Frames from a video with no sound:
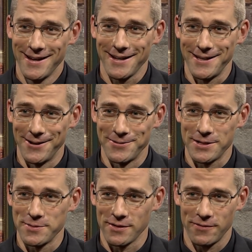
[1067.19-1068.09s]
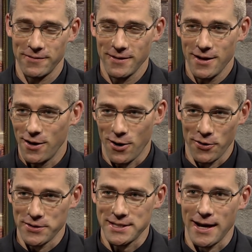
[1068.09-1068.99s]
Yeah. You know, in terms of
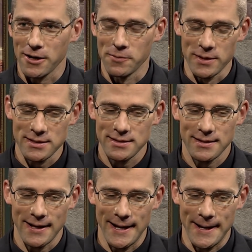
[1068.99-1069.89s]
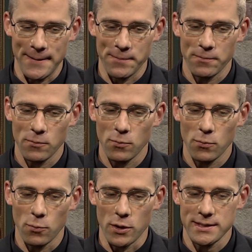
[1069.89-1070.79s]
all the sacraments. Um,
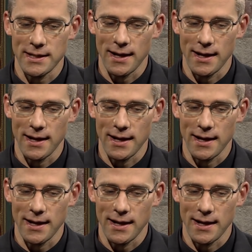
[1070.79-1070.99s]
one